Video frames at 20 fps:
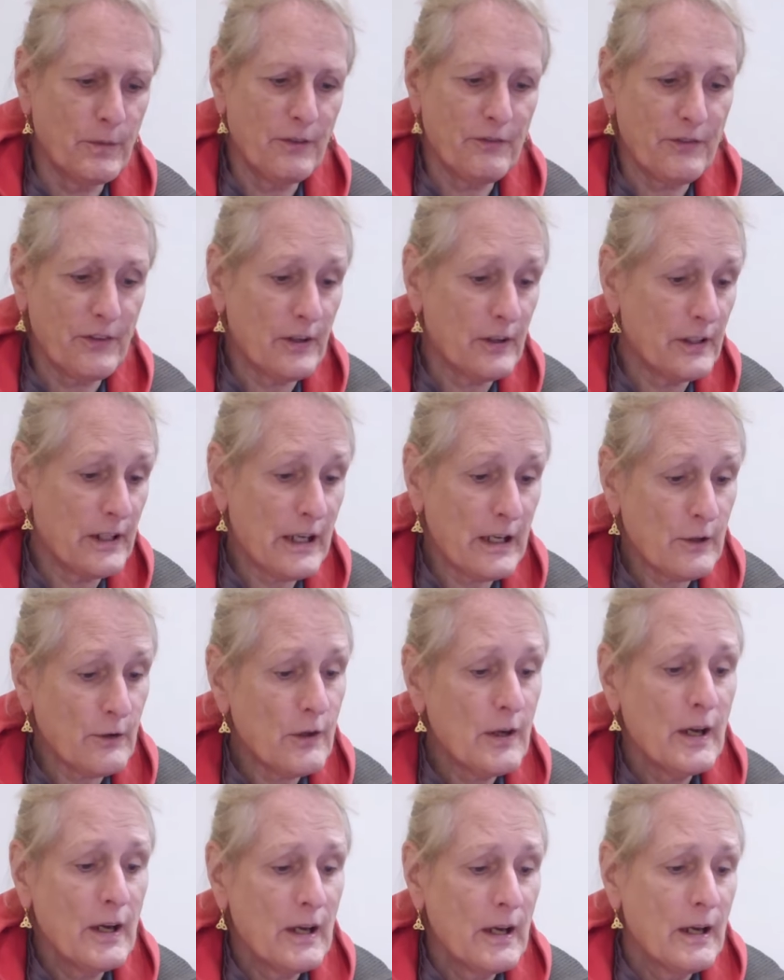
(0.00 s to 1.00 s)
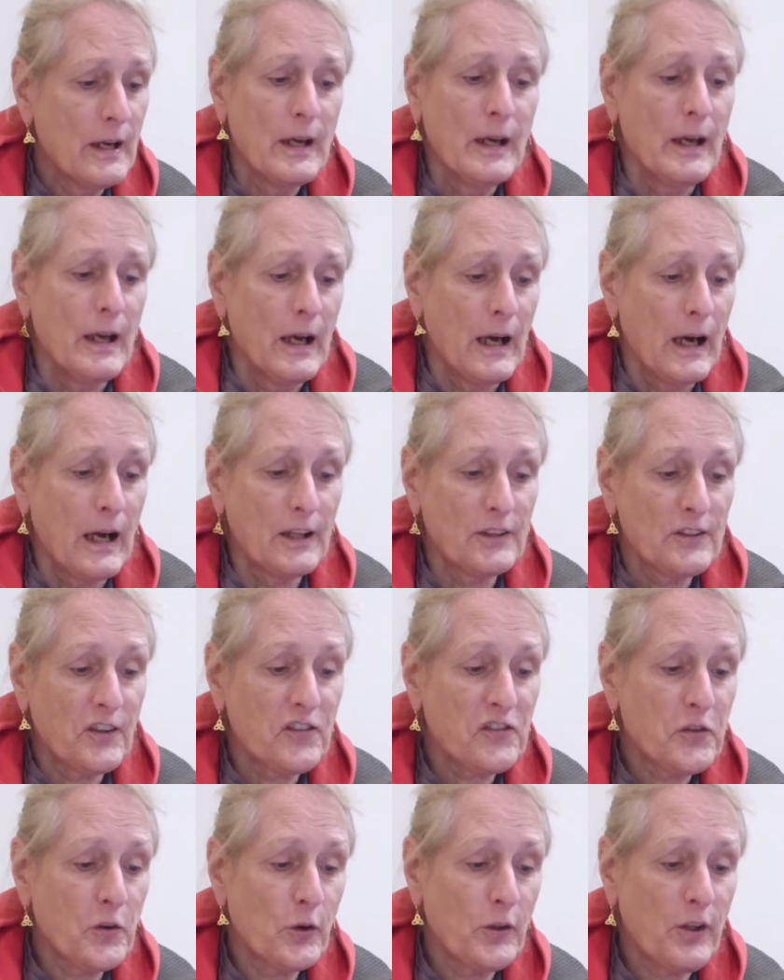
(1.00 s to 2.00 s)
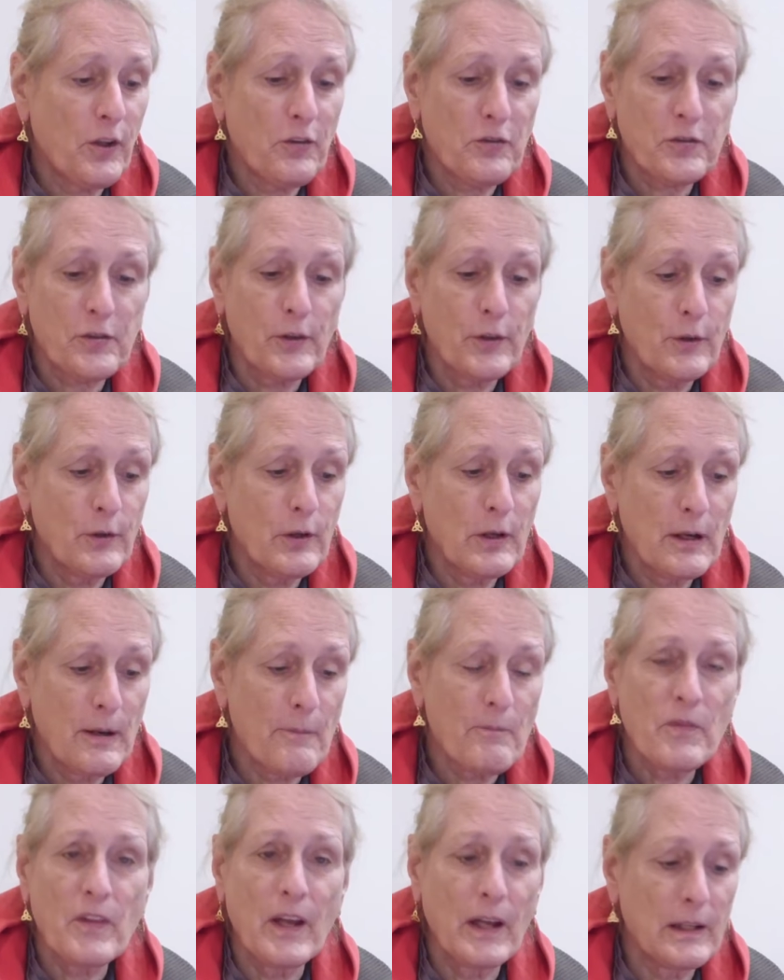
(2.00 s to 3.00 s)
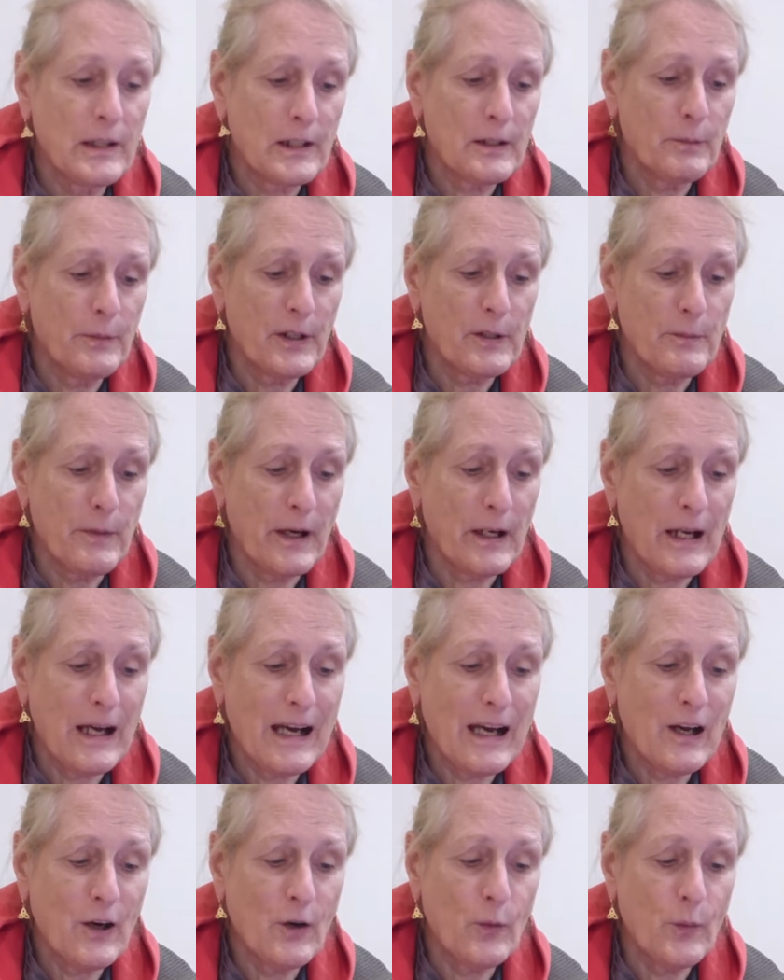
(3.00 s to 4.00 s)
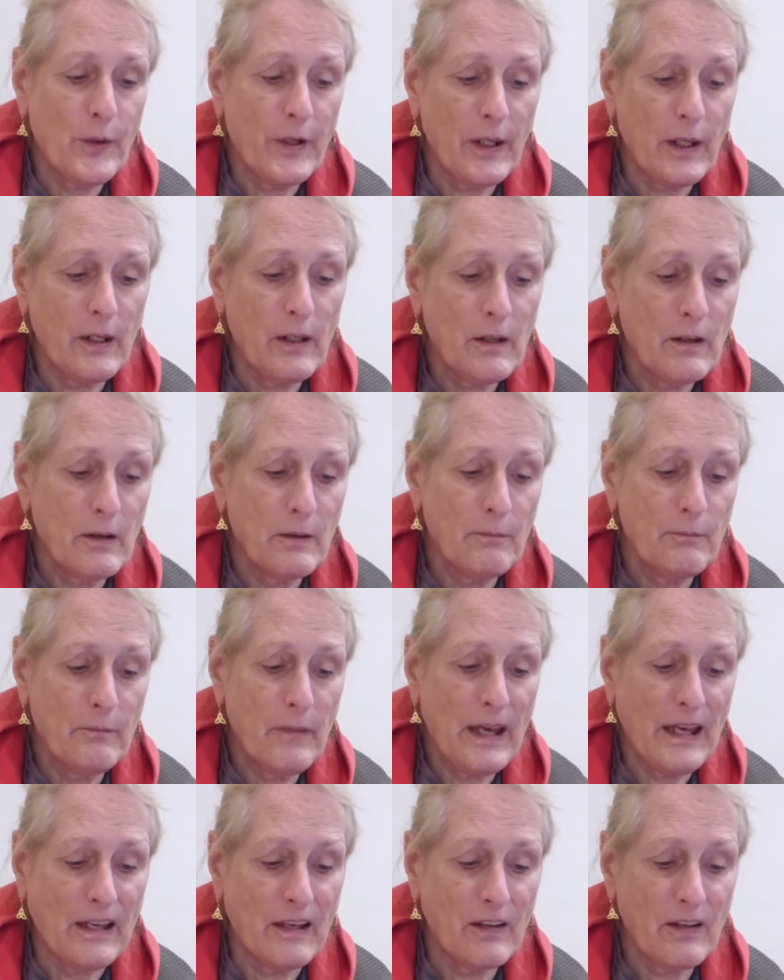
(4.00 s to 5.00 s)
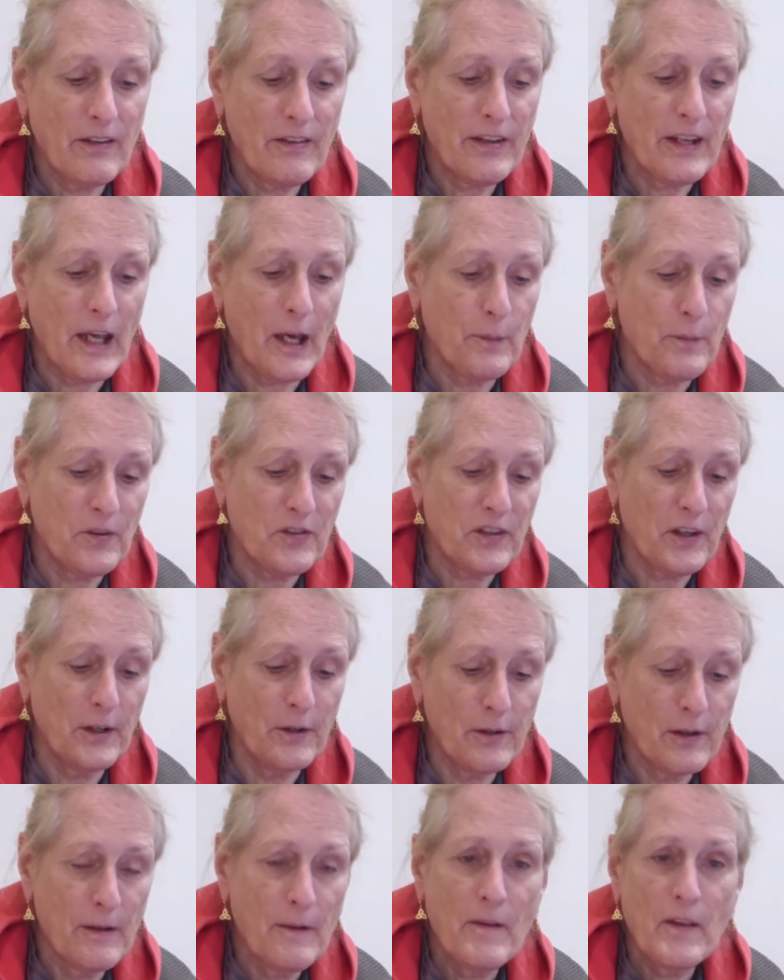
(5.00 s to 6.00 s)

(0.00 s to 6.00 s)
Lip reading: But for now, I'll just talk you through a little bit about how we make the episode.